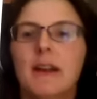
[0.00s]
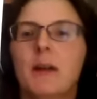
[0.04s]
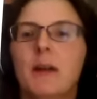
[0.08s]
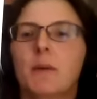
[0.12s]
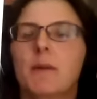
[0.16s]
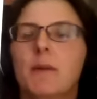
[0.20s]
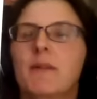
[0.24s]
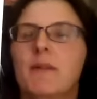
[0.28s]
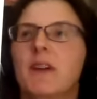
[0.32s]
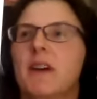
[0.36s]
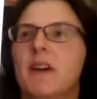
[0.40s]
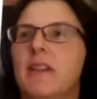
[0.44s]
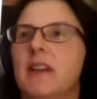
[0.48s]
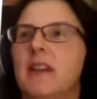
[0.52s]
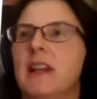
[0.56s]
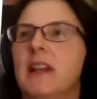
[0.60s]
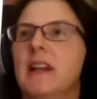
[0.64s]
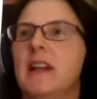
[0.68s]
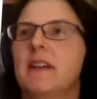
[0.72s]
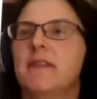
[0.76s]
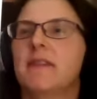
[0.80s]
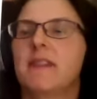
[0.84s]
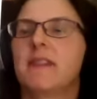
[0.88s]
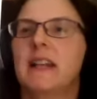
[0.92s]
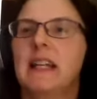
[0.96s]
We've got the
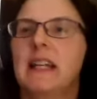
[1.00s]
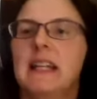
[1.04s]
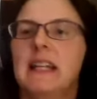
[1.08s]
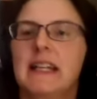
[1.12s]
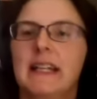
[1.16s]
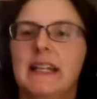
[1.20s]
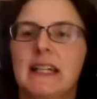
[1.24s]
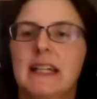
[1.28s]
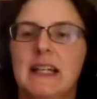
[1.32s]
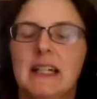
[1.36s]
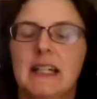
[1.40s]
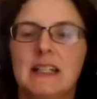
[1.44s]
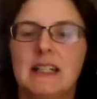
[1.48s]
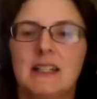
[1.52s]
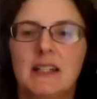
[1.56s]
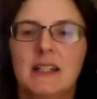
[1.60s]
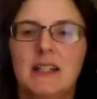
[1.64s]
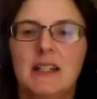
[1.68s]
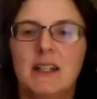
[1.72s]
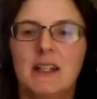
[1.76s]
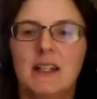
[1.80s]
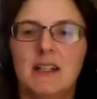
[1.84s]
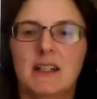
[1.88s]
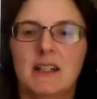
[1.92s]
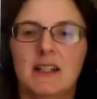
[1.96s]
lovely
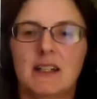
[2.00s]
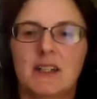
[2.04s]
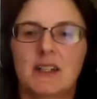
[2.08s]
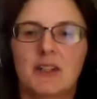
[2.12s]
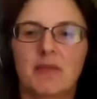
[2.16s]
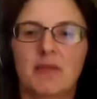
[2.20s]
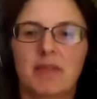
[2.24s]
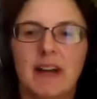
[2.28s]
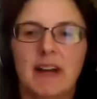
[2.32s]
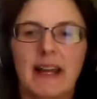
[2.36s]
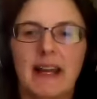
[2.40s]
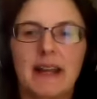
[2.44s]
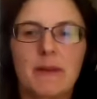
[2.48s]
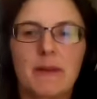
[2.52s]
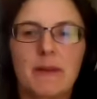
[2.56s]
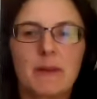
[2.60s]
grey